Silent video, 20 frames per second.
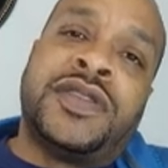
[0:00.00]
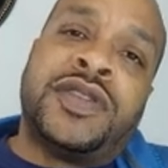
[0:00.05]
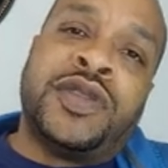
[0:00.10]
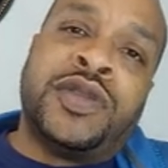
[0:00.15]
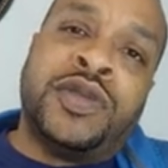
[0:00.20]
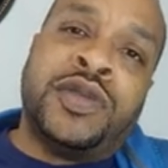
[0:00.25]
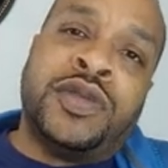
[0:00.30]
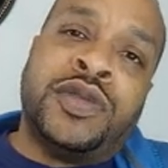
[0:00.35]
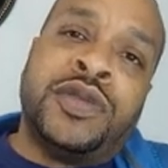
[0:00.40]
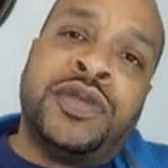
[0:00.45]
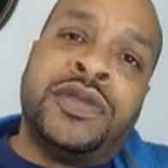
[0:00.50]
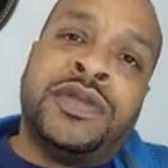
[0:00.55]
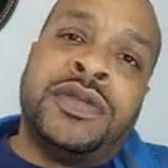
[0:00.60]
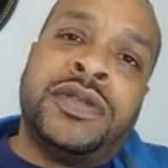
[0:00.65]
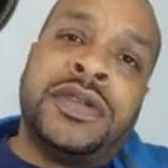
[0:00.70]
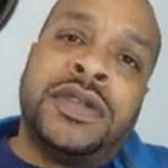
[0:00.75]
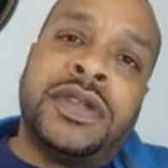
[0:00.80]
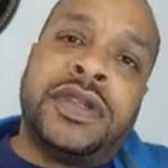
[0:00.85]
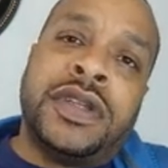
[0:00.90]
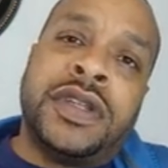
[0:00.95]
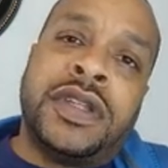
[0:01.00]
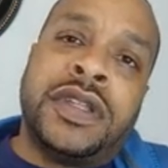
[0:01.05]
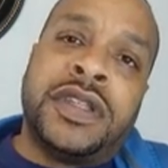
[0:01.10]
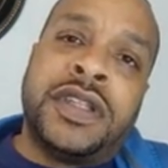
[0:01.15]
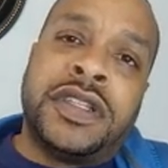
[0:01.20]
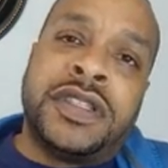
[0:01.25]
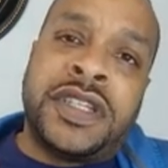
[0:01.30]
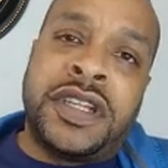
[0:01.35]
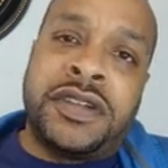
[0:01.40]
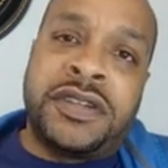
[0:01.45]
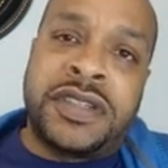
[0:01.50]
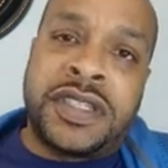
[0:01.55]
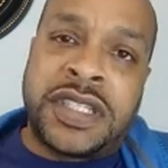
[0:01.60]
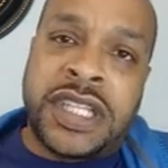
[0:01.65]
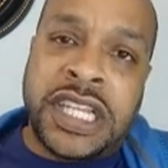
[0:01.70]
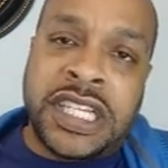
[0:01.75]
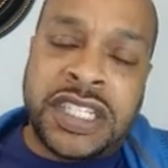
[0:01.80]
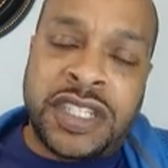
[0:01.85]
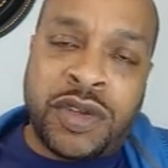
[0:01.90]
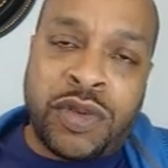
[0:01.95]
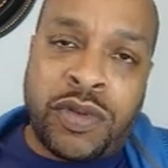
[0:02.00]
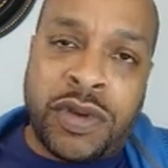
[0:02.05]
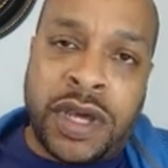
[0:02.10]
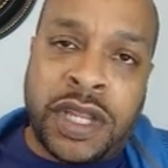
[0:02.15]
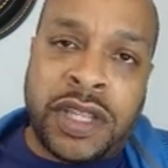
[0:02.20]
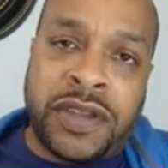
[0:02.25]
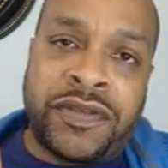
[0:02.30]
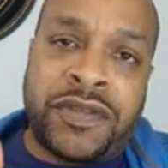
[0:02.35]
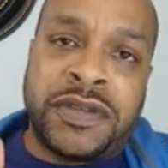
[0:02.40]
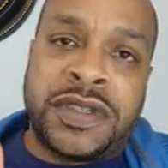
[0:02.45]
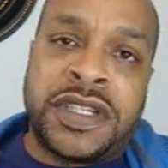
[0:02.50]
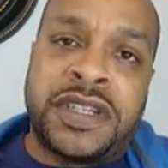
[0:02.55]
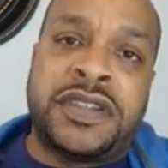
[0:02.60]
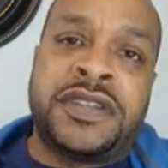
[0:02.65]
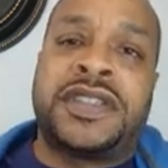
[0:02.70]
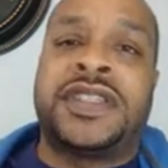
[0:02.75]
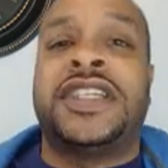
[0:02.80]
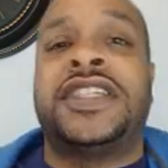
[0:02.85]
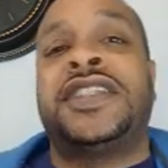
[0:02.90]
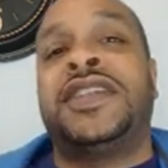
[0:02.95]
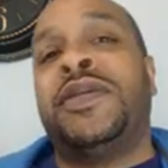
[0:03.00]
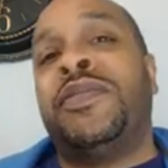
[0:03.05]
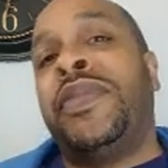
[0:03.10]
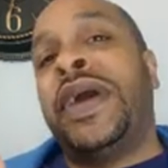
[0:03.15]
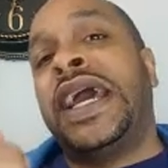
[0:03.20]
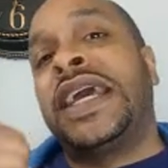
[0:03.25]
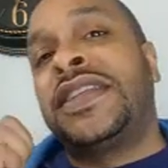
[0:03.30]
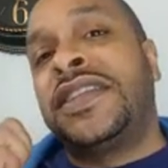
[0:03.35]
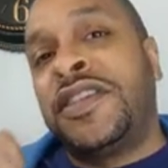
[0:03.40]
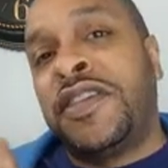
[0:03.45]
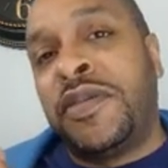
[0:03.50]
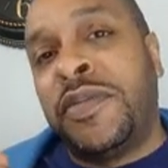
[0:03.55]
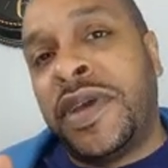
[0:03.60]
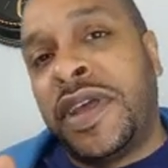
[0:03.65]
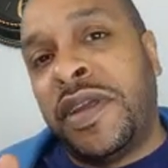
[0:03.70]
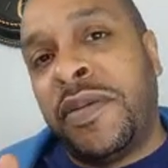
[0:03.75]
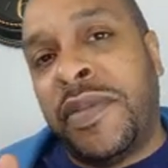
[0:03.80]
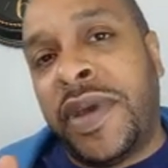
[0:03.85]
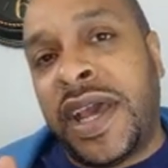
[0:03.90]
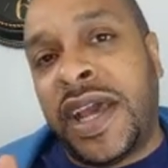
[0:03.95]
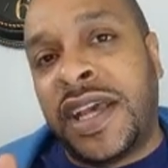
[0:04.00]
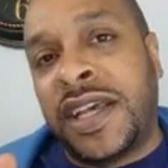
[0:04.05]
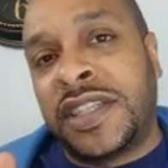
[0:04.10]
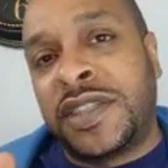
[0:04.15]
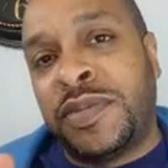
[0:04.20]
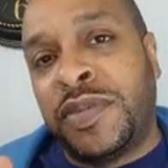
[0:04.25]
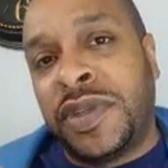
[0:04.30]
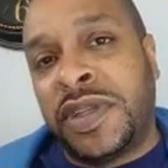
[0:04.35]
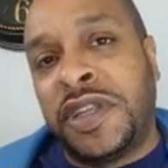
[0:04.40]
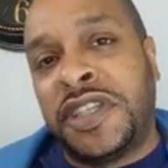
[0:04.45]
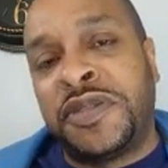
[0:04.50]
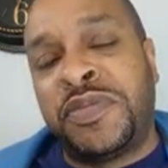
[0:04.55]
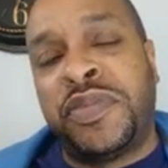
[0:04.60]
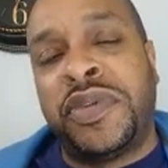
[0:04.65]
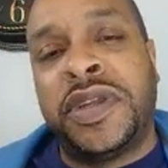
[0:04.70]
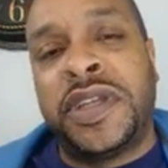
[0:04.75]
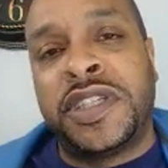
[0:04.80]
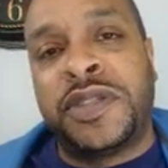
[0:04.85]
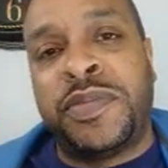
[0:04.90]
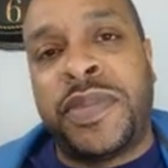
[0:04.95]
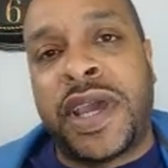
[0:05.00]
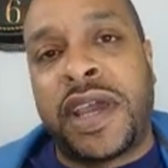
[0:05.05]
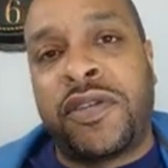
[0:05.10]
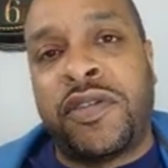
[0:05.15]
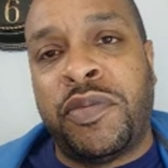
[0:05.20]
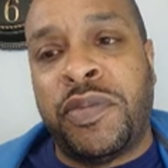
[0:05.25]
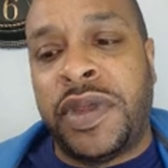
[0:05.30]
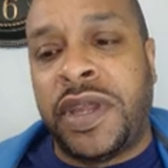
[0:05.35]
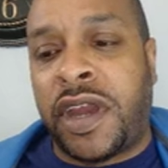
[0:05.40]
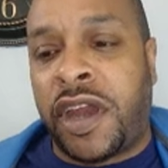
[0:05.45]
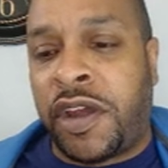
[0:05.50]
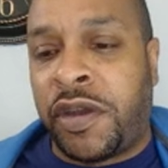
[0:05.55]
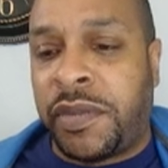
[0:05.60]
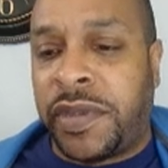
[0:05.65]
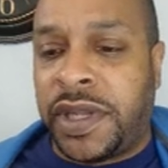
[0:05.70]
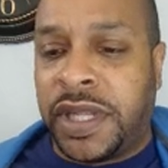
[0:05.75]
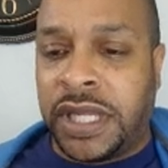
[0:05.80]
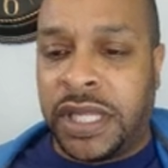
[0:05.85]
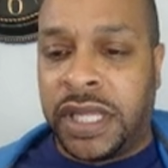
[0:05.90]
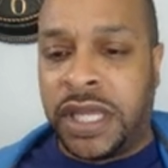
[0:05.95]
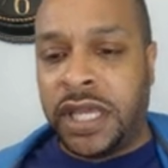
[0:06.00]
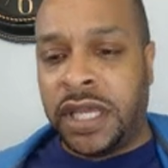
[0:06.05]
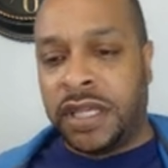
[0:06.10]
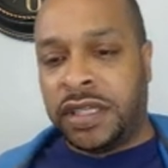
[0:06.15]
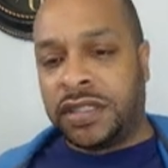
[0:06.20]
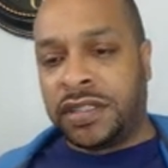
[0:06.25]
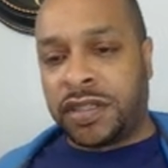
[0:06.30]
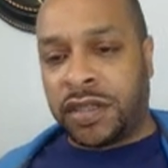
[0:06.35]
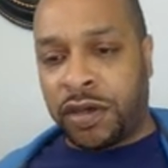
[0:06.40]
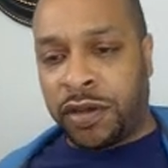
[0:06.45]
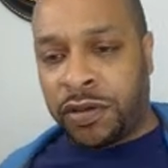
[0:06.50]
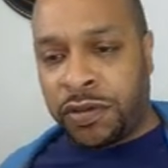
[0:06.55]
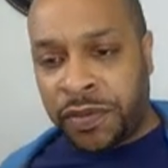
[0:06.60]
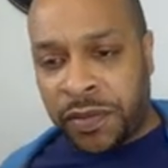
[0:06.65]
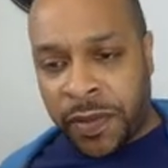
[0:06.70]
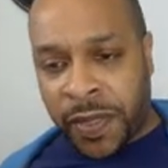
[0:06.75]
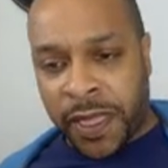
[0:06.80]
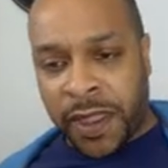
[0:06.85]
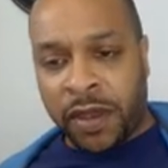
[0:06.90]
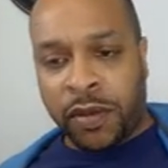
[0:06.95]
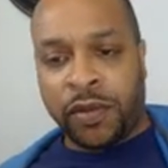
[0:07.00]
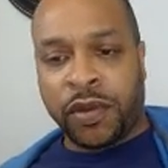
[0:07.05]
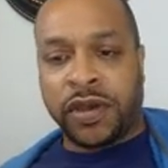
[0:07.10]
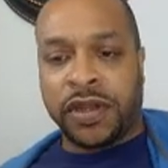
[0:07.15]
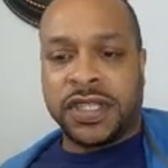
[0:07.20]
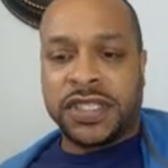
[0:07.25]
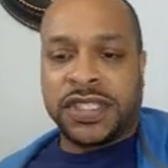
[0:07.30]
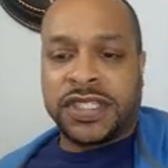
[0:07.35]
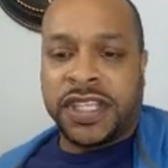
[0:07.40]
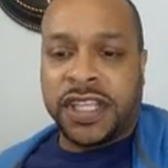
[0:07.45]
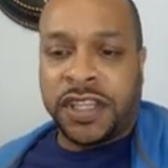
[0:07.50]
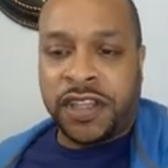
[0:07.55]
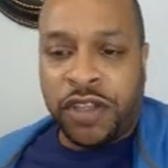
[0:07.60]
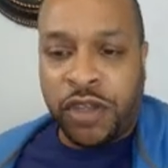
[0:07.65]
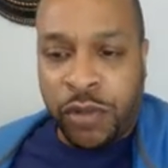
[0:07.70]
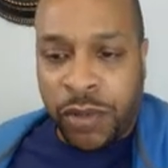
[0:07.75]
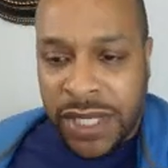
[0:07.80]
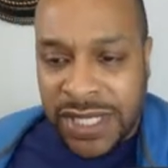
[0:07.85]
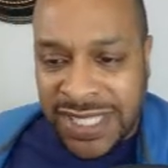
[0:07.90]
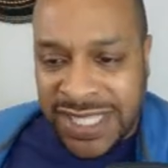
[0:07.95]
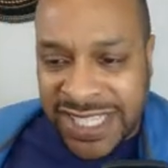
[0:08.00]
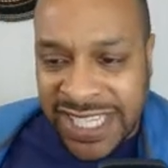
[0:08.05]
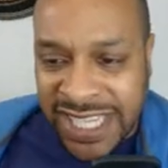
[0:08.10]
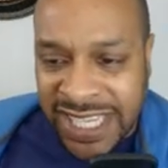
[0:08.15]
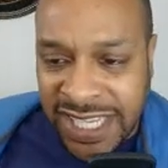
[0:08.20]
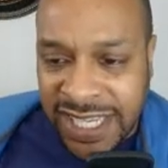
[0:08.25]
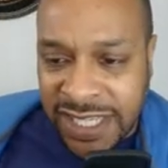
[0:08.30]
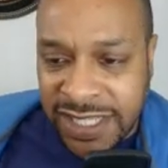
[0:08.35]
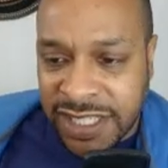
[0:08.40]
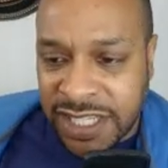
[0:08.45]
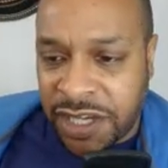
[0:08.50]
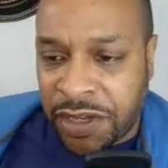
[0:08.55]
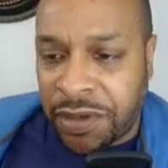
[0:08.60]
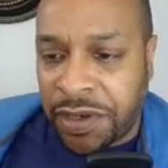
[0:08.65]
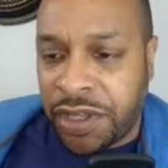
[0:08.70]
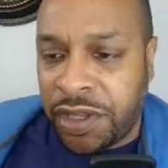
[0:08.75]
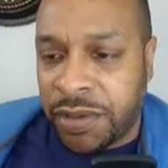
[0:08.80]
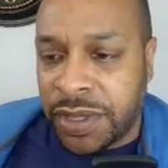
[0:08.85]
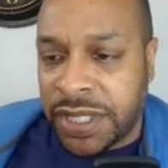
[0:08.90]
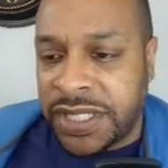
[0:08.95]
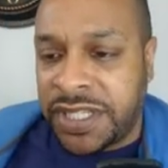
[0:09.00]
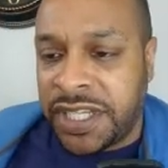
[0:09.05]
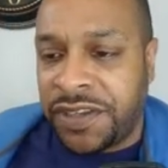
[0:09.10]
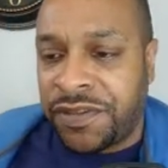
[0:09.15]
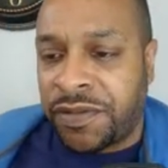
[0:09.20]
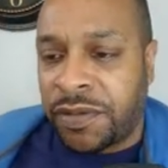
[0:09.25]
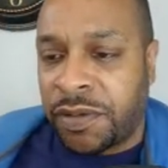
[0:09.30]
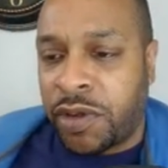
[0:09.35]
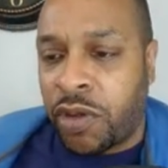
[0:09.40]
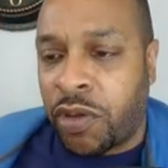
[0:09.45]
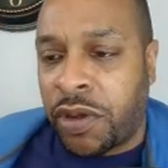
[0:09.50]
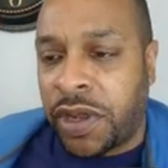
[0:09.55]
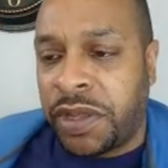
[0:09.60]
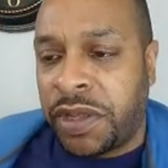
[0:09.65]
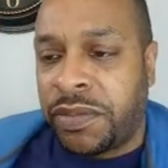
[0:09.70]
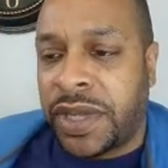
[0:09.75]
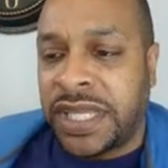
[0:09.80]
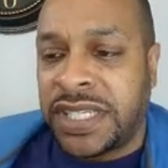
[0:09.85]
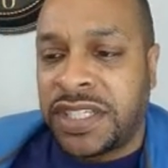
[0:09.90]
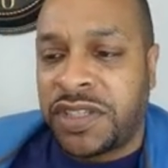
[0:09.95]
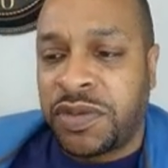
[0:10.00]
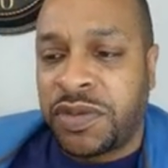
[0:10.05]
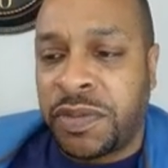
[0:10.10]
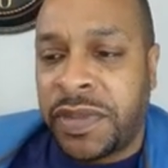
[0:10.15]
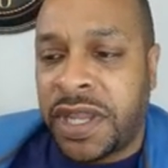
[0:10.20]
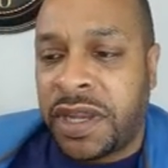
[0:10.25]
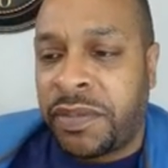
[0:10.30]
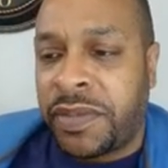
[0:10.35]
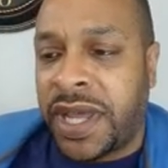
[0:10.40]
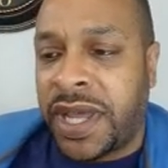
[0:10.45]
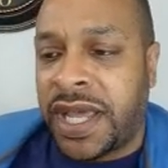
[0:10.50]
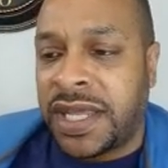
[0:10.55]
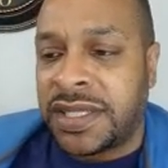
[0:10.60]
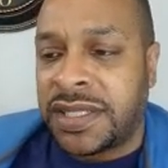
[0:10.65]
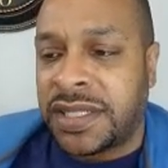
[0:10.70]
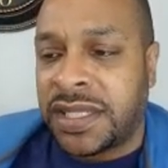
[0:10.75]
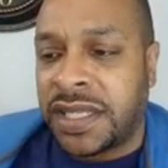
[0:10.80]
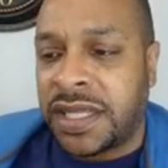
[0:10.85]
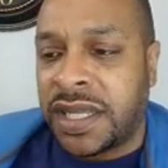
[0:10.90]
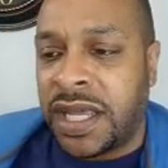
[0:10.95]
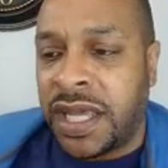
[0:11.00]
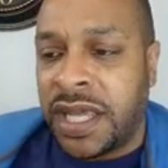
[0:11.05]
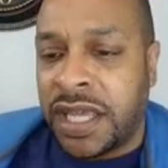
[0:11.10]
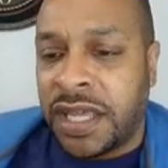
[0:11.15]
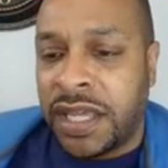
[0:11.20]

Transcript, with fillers: to the Terra Station wallet from Terra Station back to your MetaMask, but this bridge back will be Harmony. So we're going to send UST, Terra USD from Coinbase to MetaMask